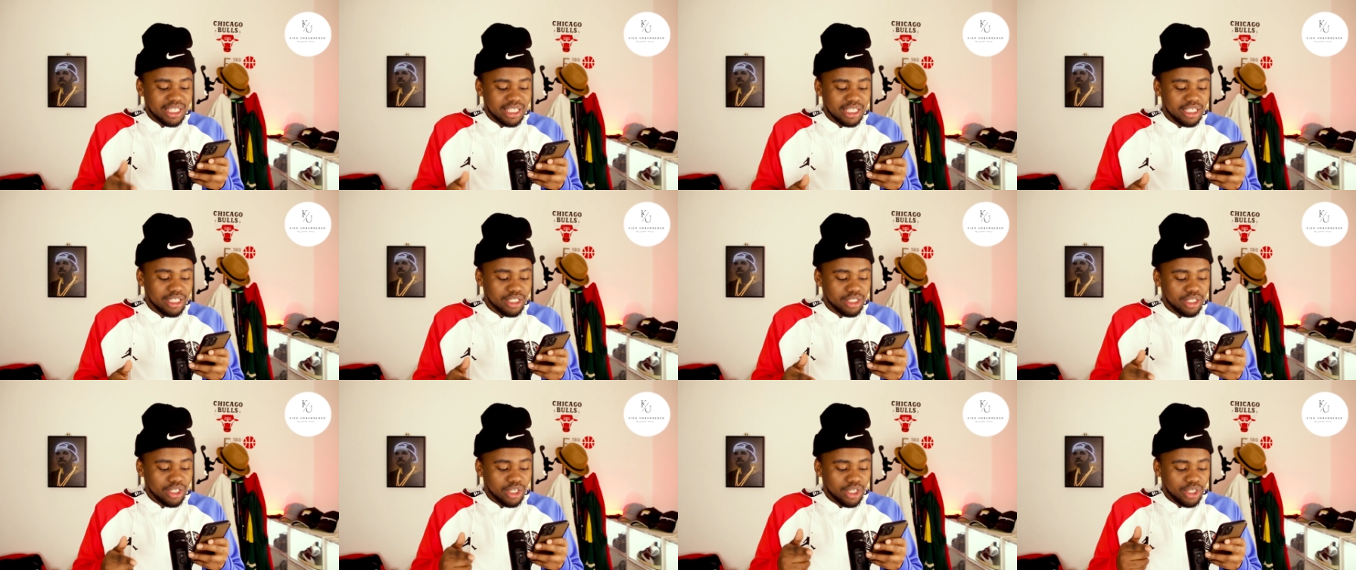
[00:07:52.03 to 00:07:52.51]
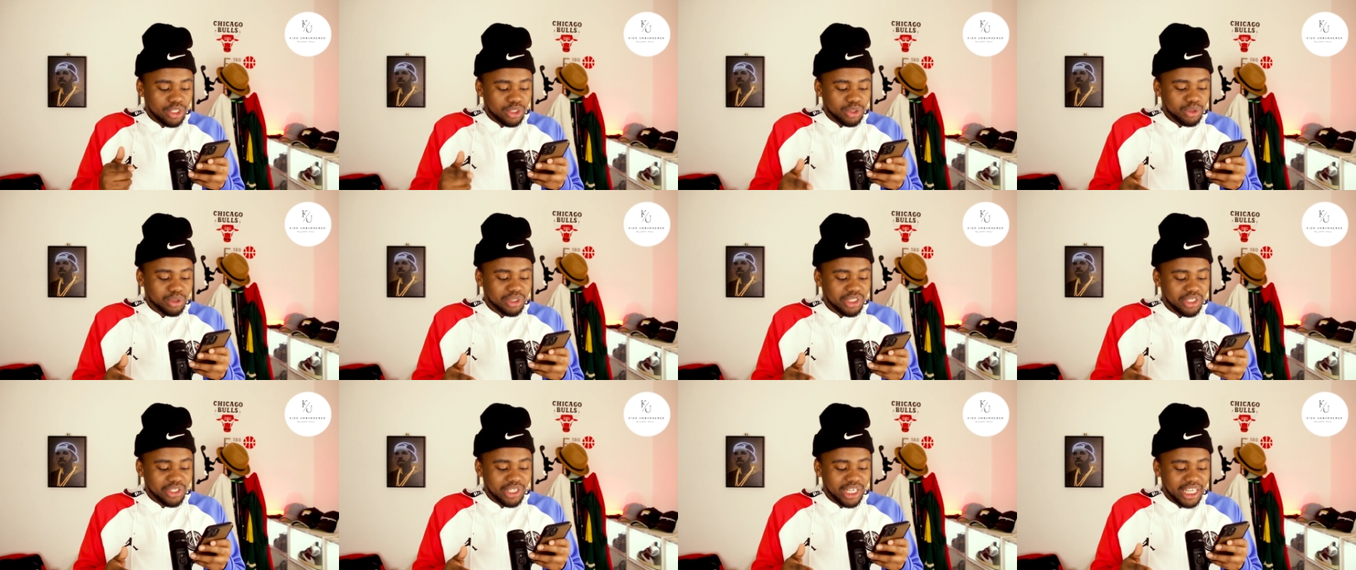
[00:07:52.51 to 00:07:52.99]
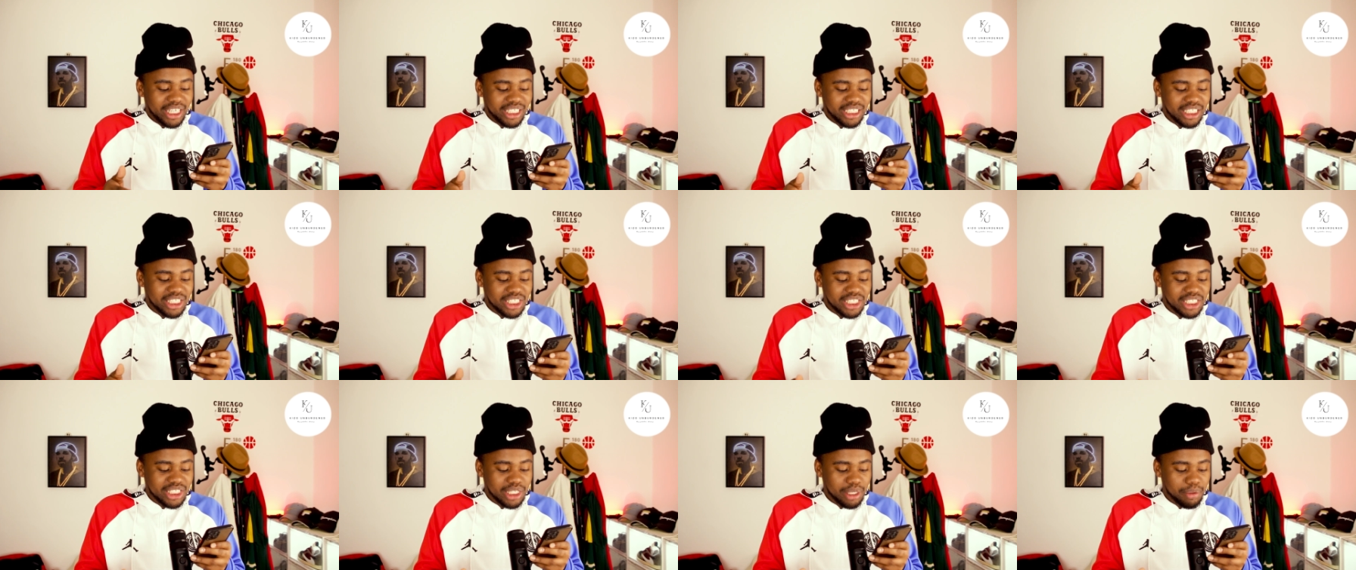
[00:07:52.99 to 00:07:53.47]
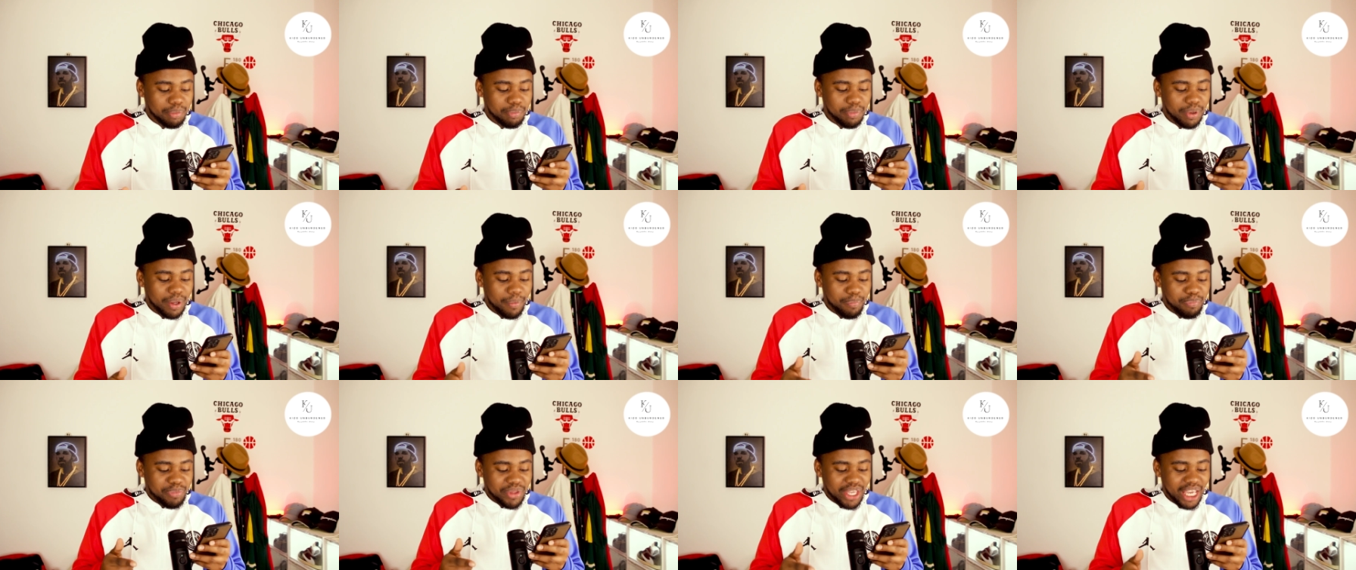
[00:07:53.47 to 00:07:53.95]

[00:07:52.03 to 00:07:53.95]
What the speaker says: key to the relationship